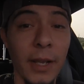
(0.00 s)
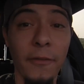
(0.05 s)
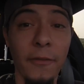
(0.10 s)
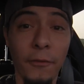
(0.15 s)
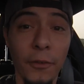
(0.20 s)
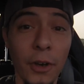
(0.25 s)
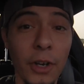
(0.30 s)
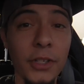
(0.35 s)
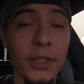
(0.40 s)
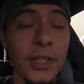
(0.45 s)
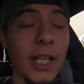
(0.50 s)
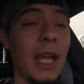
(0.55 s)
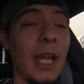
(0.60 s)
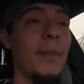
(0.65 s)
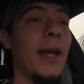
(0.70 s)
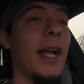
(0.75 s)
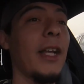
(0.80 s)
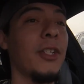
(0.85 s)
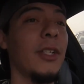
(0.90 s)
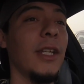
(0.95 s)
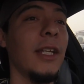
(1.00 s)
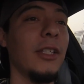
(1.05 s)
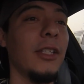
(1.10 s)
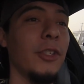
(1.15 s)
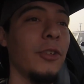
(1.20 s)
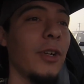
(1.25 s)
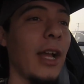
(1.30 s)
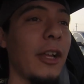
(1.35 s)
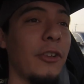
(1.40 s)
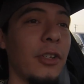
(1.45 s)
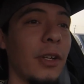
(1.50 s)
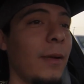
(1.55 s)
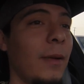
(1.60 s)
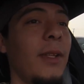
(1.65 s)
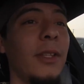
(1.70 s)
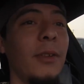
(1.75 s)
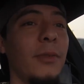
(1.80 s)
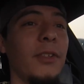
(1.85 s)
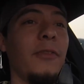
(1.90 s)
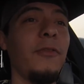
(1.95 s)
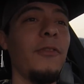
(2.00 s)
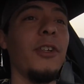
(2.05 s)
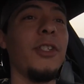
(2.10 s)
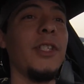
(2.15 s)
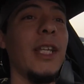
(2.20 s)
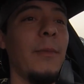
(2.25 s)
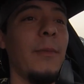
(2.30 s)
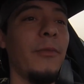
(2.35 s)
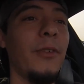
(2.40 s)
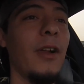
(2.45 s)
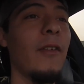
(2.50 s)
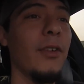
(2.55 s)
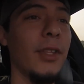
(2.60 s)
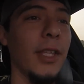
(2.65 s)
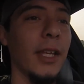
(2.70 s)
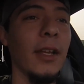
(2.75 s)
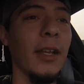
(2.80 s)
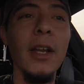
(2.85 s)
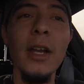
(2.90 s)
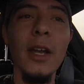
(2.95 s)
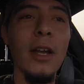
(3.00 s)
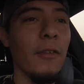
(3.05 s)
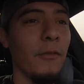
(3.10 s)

my first time actually at the drag strip. I mean, there was a first time for everything.